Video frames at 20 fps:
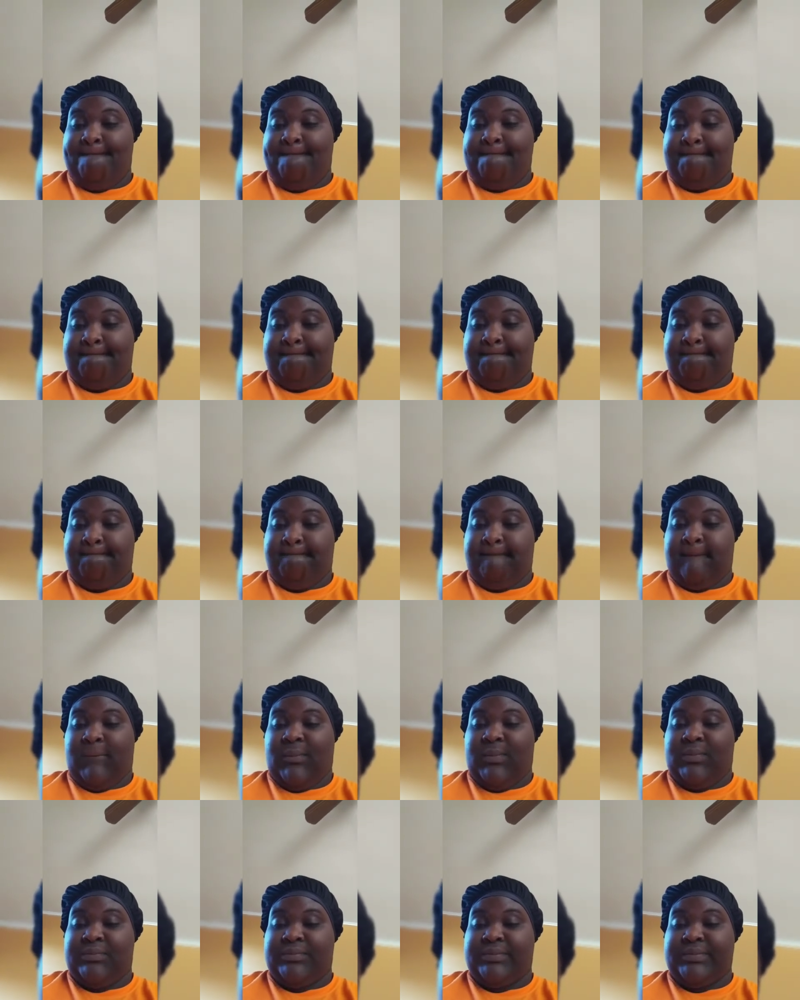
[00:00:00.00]

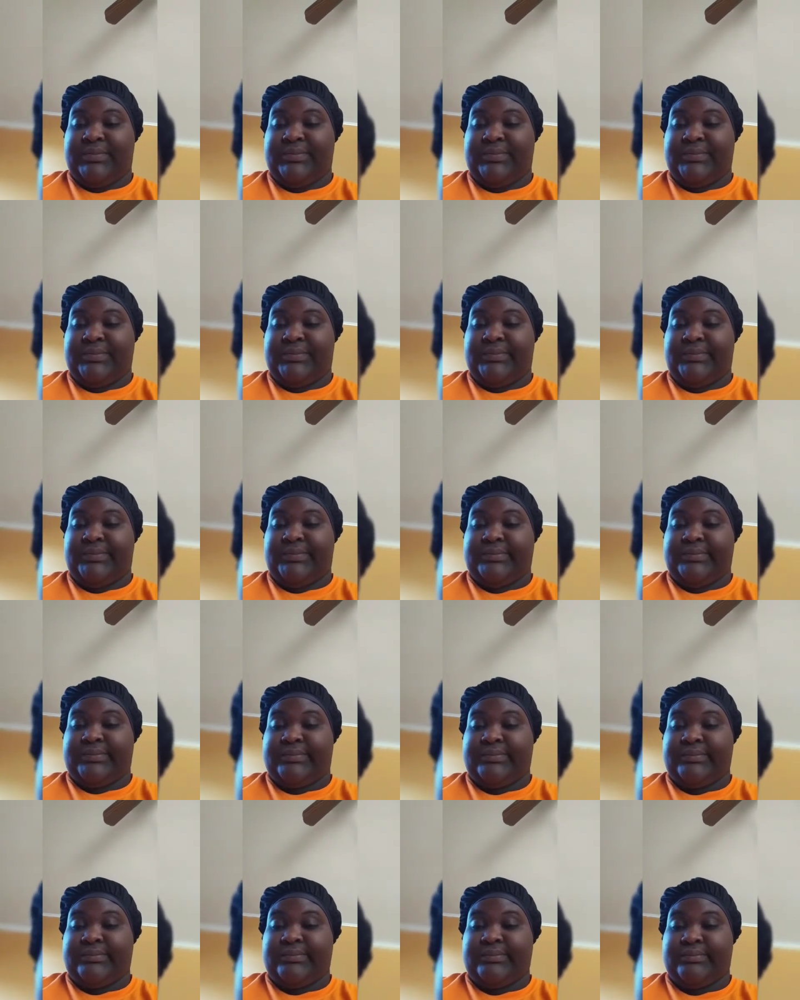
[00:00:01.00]

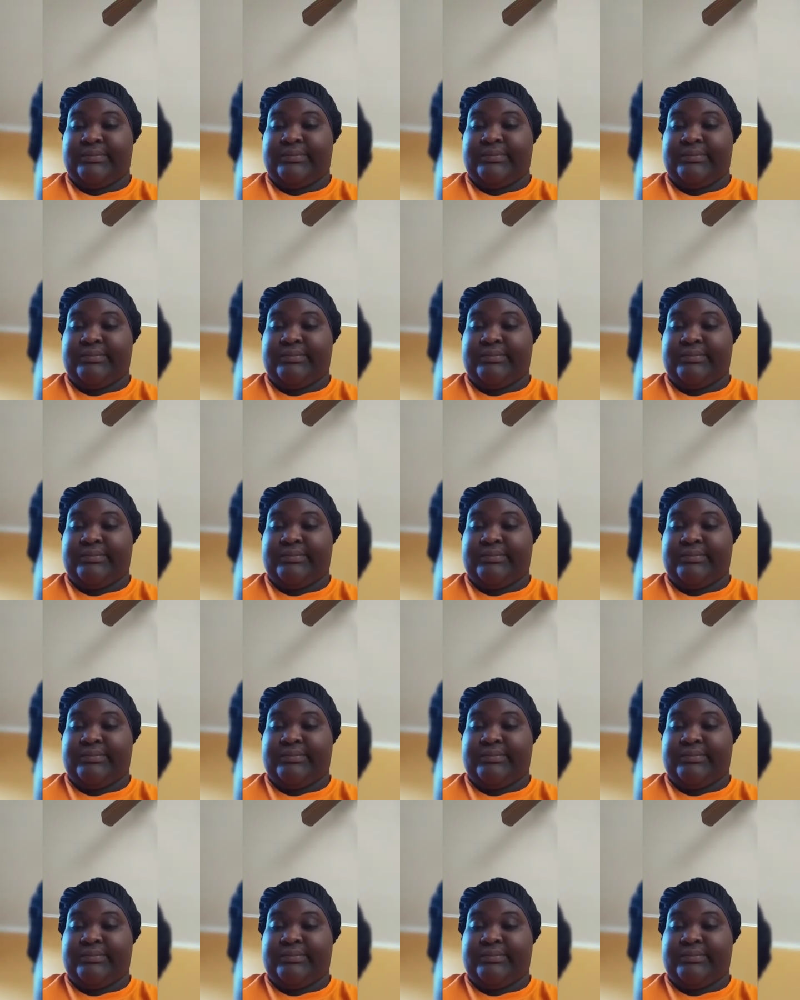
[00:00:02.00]
(no one is talking)